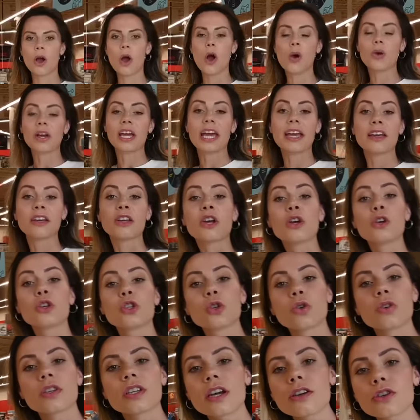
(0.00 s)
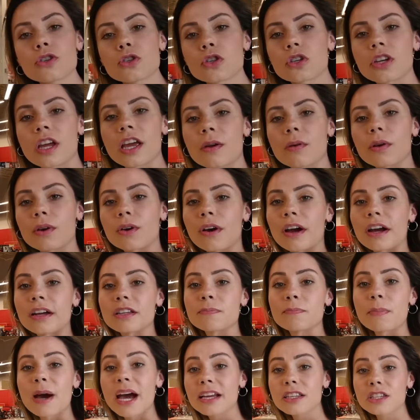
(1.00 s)
Okay, so yesterday we were at
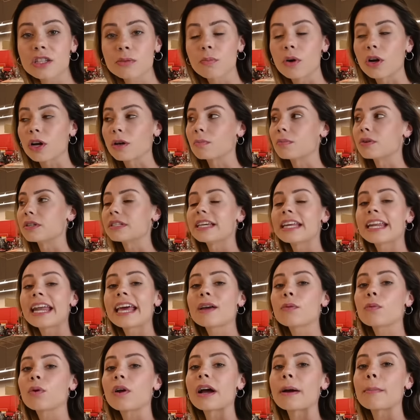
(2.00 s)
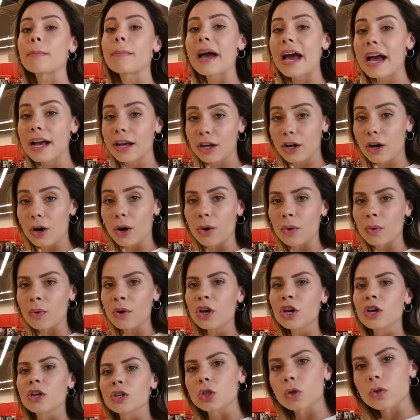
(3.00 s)
PetSmart, but today we're at Petco.
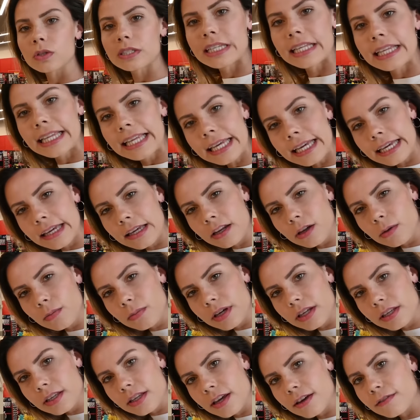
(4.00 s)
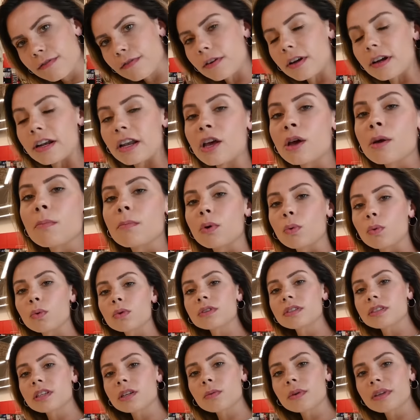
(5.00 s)
So it's a little bit different, but we'll
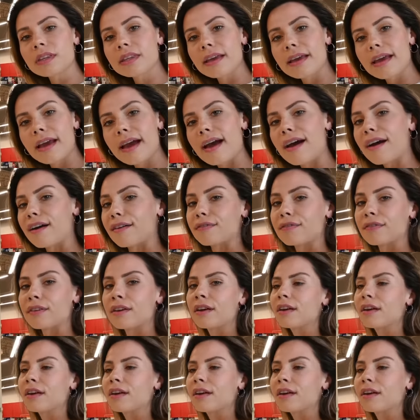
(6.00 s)
see what they have.